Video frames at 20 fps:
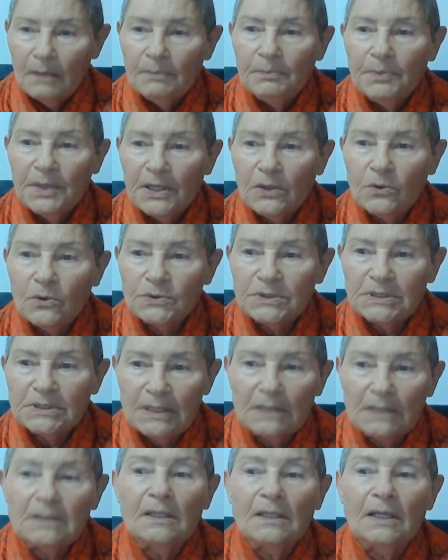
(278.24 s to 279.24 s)
Because
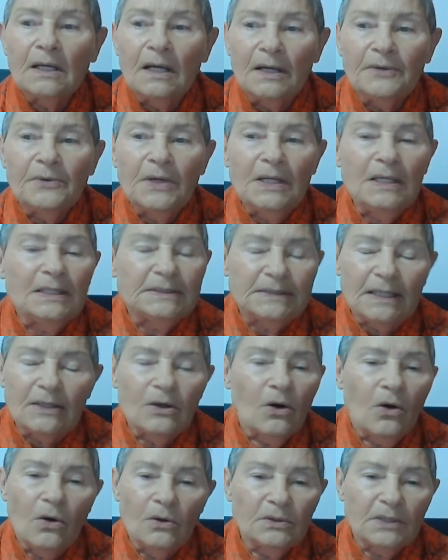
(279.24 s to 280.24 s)
suddenly I realized
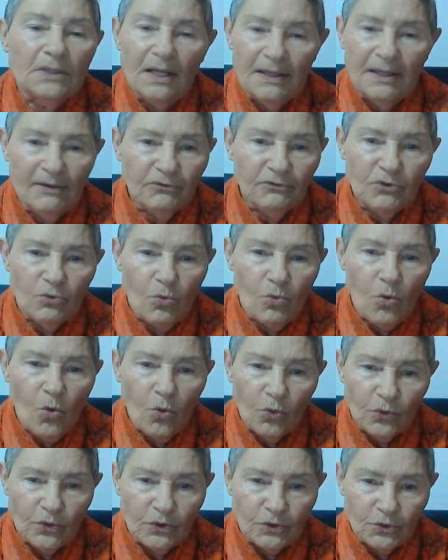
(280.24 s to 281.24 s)
I have to
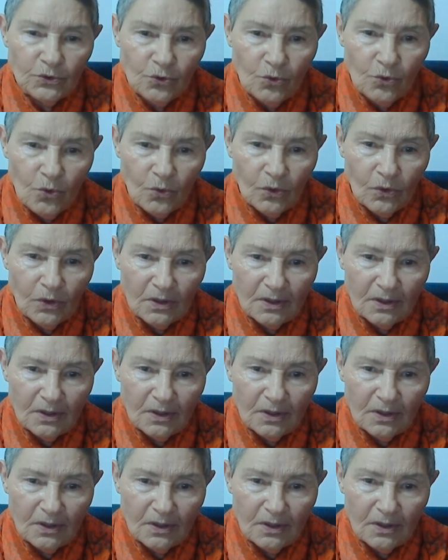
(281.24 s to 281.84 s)
walk the talk.